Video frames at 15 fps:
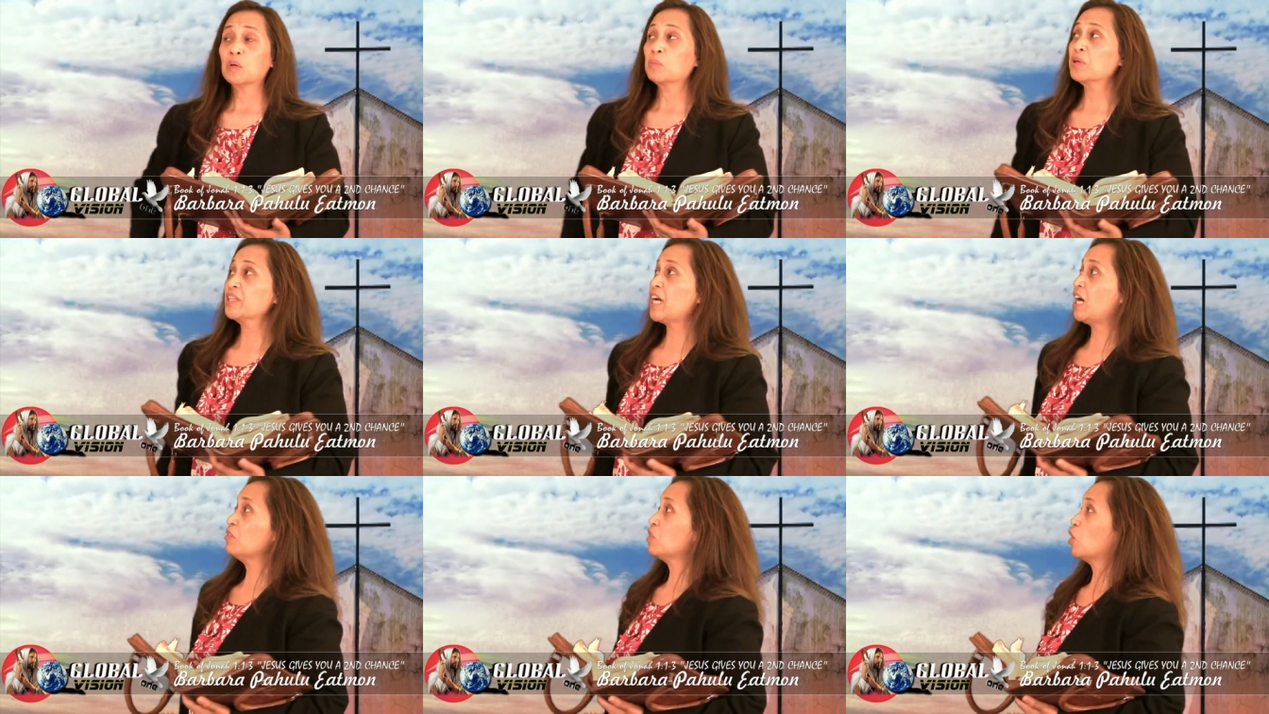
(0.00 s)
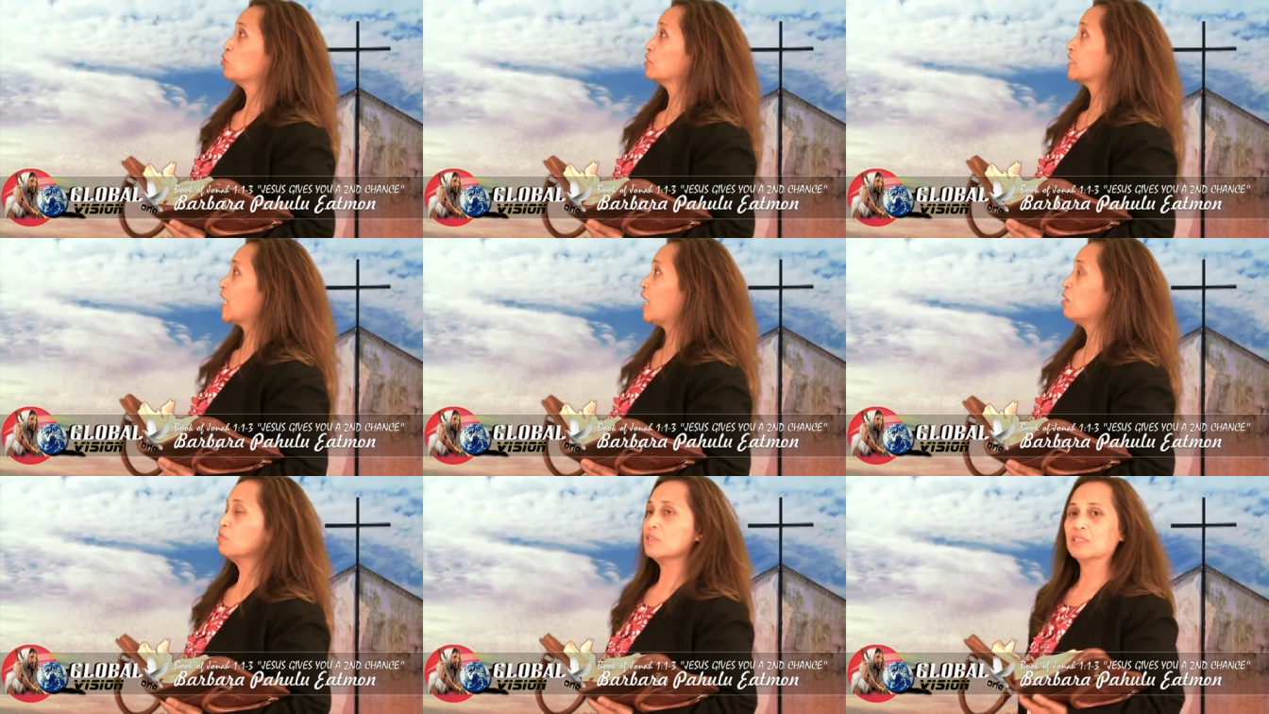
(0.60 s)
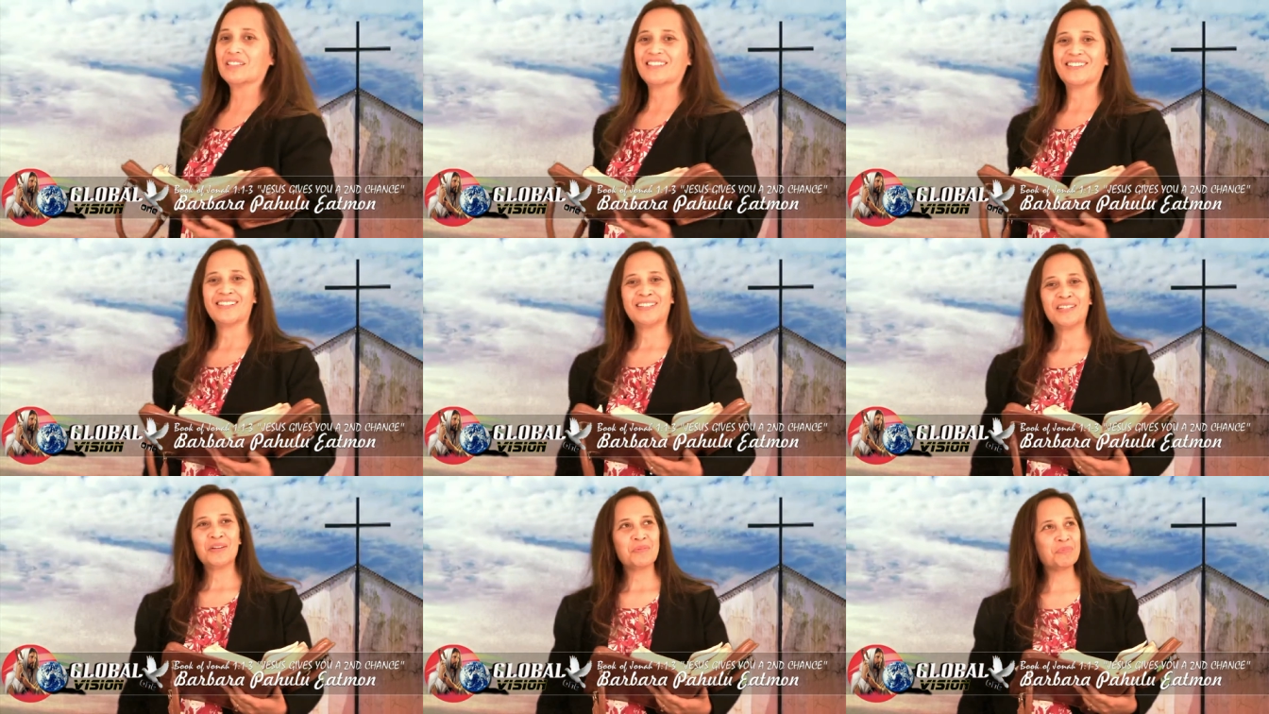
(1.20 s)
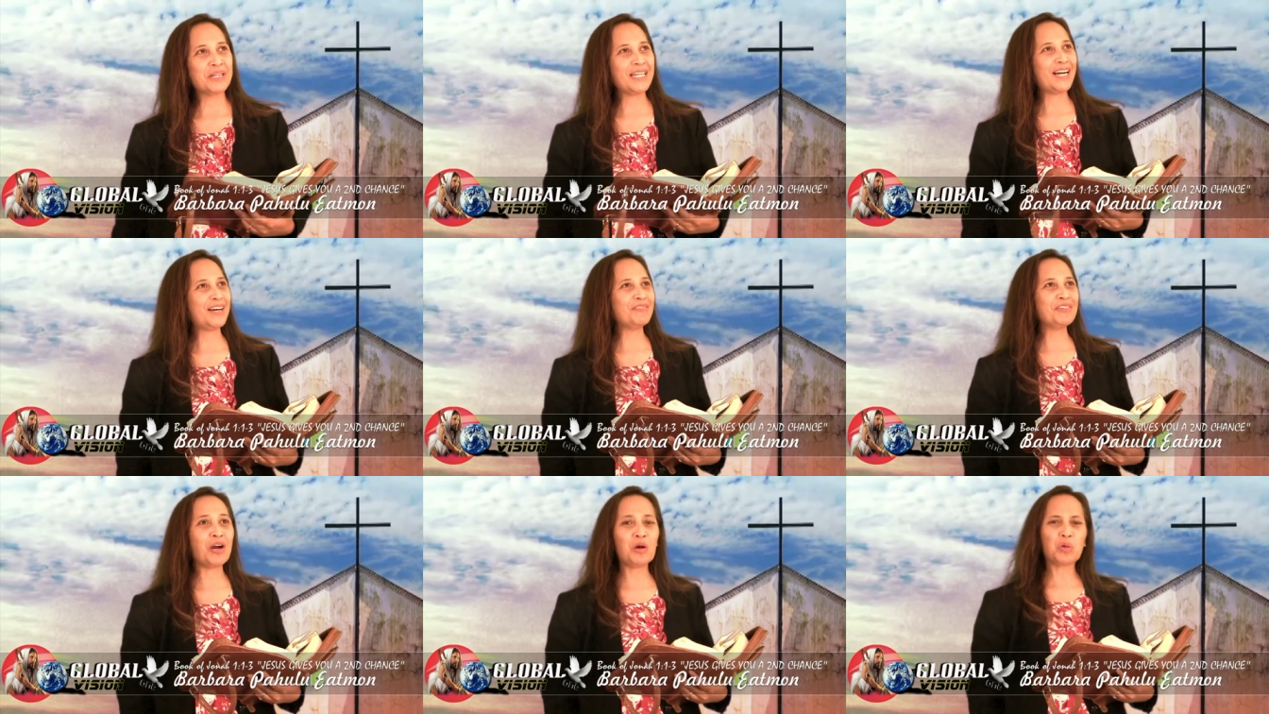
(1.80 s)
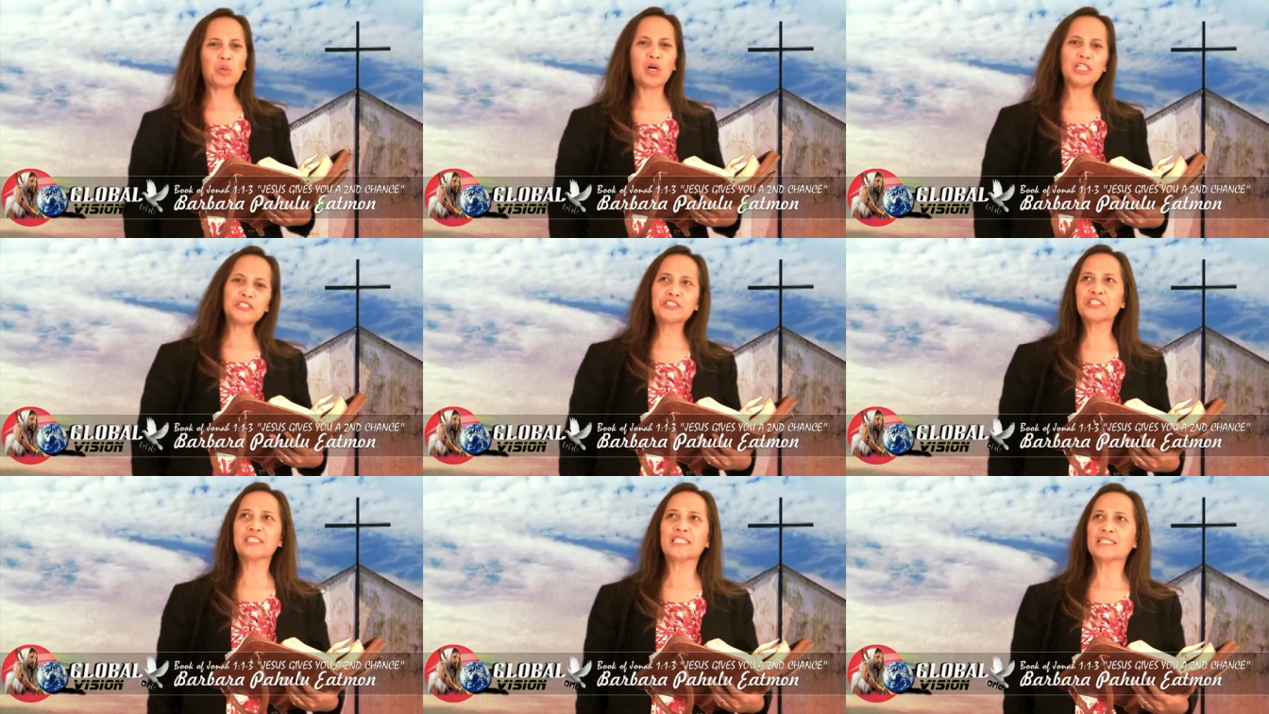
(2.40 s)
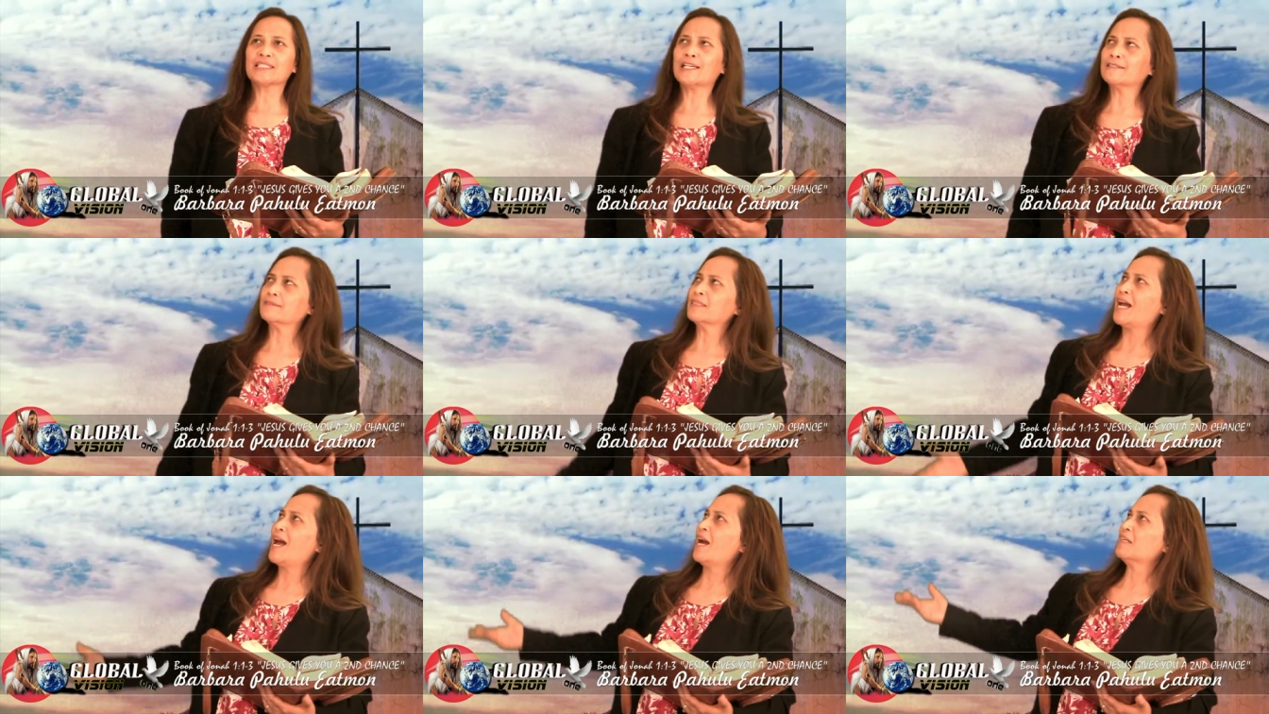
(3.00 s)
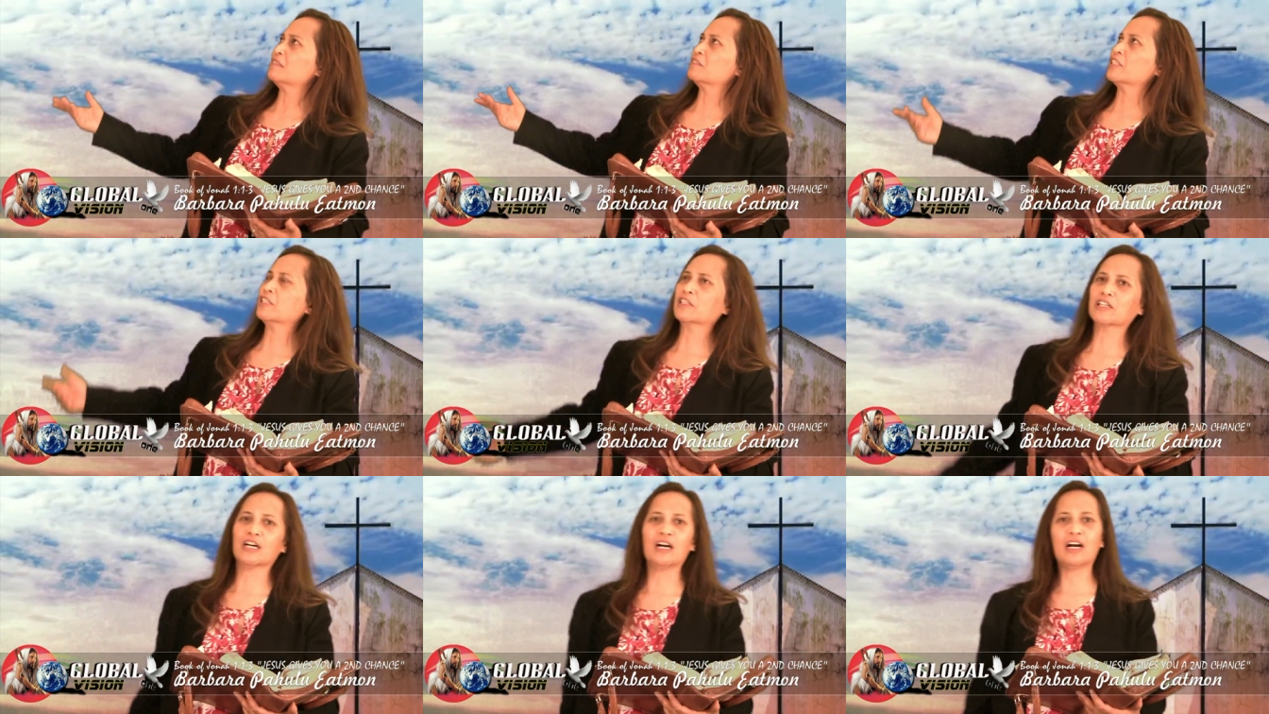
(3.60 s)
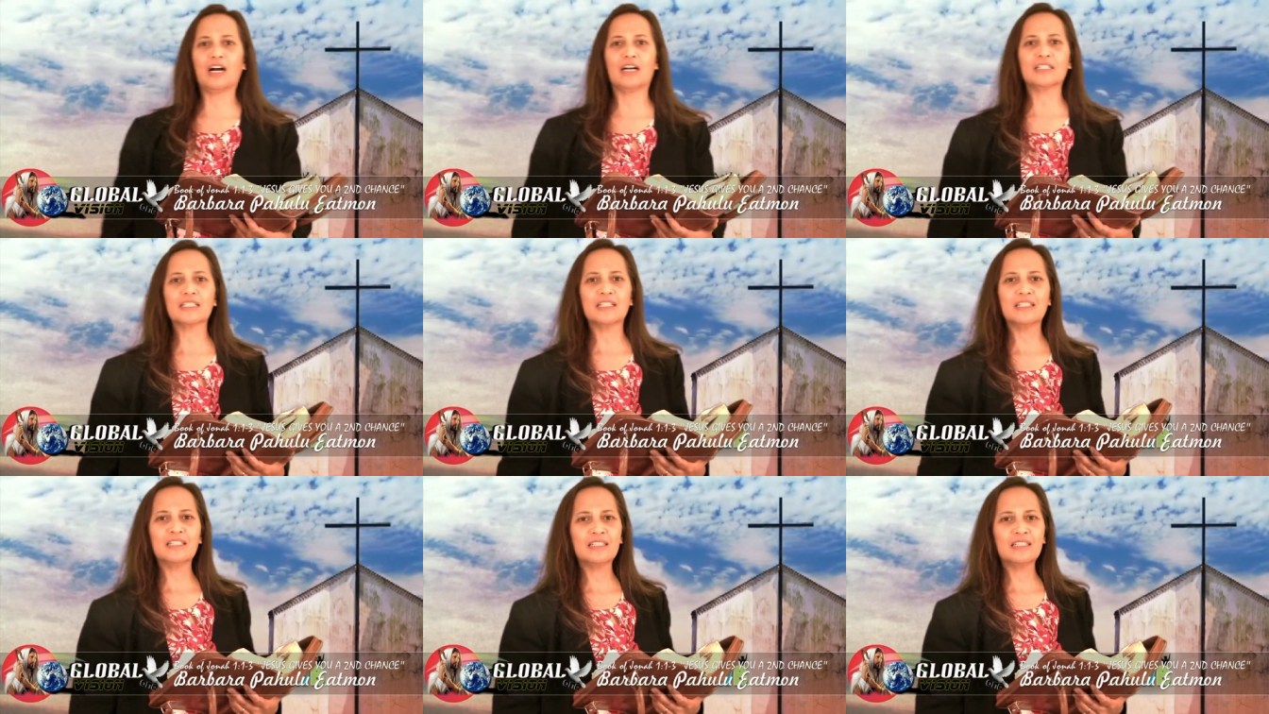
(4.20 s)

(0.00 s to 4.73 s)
Without no doubt, without no questioning and asking God,